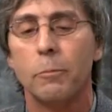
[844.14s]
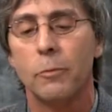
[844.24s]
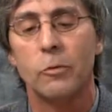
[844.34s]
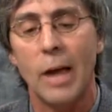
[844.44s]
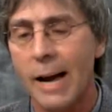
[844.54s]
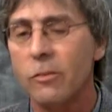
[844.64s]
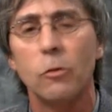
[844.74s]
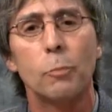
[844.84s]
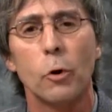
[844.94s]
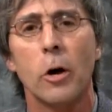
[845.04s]
taxes
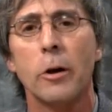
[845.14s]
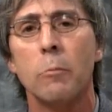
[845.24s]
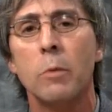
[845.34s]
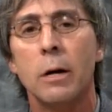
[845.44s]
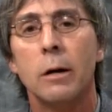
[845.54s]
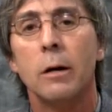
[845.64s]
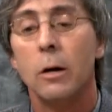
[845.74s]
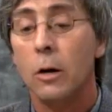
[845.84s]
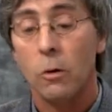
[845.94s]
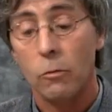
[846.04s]
put on them
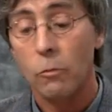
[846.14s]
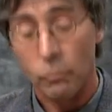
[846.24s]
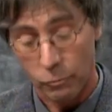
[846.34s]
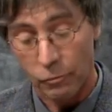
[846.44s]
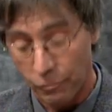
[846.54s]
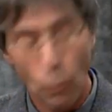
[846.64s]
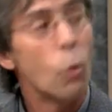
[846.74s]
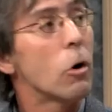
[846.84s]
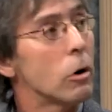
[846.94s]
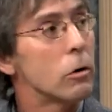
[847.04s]

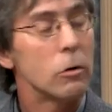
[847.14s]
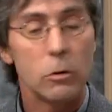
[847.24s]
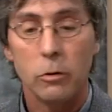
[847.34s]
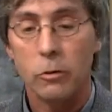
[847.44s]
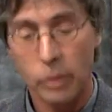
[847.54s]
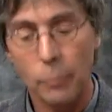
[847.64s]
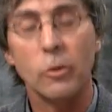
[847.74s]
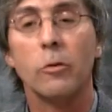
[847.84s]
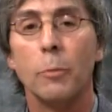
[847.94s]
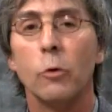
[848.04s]
for
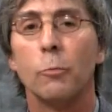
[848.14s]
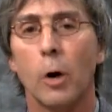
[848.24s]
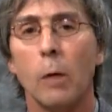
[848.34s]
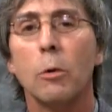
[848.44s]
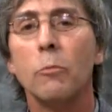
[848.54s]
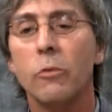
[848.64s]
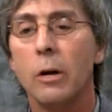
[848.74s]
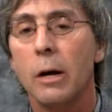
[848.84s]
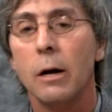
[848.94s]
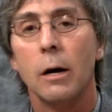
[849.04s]
substance abuse problems.
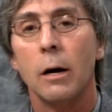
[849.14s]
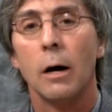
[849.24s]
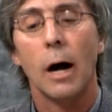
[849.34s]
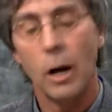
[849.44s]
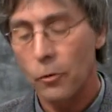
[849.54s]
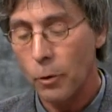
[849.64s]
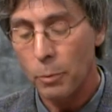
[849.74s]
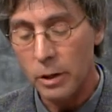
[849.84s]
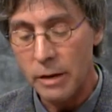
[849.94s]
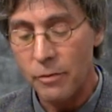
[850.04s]
I also
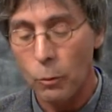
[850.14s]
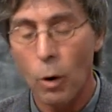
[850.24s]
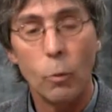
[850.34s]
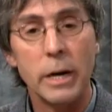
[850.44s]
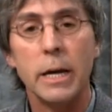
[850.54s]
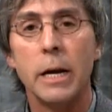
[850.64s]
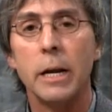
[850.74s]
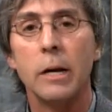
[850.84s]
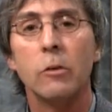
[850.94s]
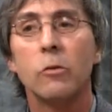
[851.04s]
believe that what we need
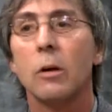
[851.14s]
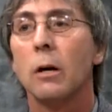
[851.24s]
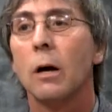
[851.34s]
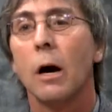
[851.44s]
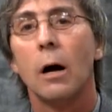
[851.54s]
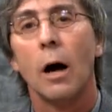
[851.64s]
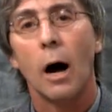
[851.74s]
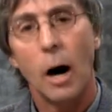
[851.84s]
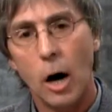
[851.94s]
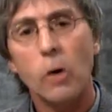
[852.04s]
is
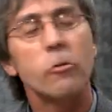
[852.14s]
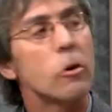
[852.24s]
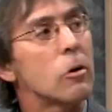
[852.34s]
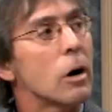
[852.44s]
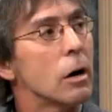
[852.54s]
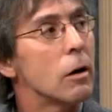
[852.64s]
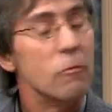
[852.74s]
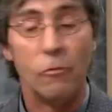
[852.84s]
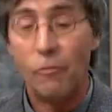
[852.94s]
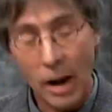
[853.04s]
harsher,
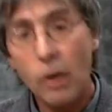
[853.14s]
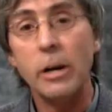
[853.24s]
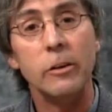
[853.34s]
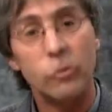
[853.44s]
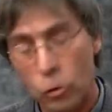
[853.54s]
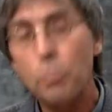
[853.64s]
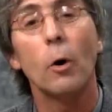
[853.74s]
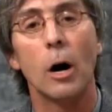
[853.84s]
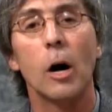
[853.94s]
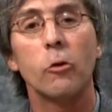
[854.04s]
very super
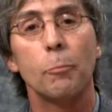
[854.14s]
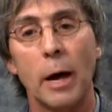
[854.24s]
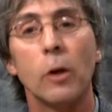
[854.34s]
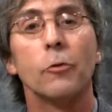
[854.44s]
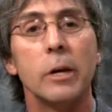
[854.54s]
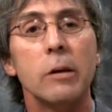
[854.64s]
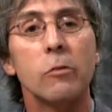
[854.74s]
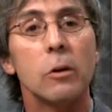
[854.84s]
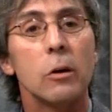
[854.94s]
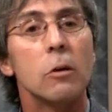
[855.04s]
harsh
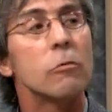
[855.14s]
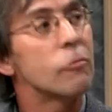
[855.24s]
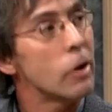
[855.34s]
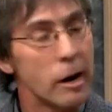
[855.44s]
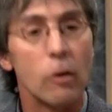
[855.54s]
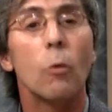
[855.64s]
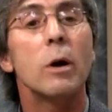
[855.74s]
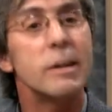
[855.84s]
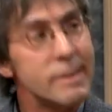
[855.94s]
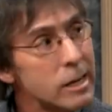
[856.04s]
penalties for
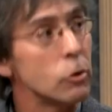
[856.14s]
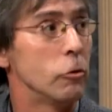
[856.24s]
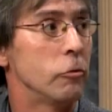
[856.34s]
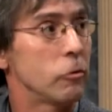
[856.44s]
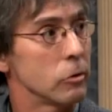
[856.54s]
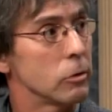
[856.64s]
heroin dealers.